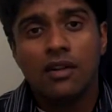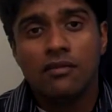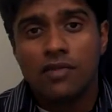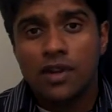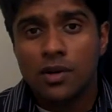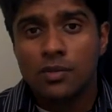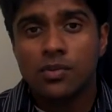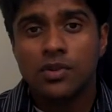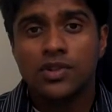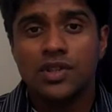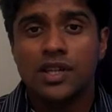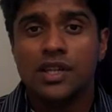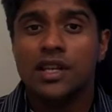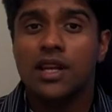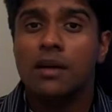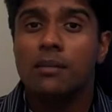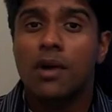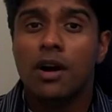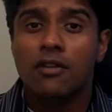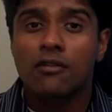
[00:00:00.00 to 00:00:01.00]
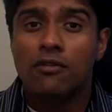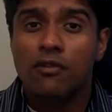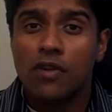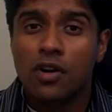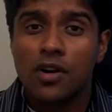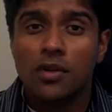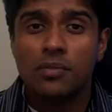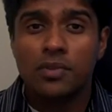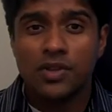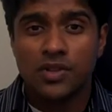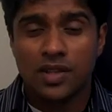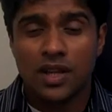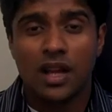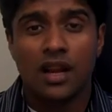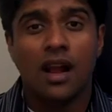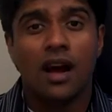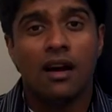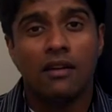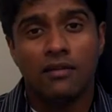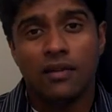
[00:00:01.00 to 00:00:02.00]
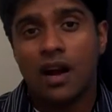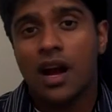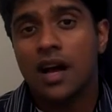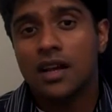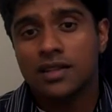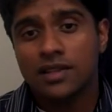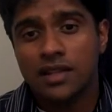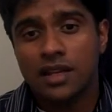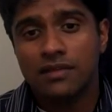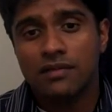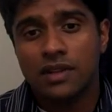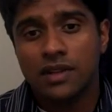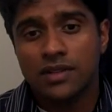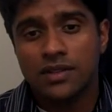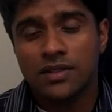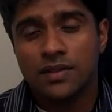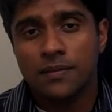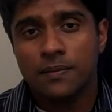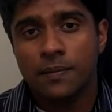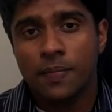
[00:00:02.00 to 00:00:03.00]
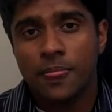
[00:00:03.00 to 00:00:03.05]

we are projecting about 40% of cost savings.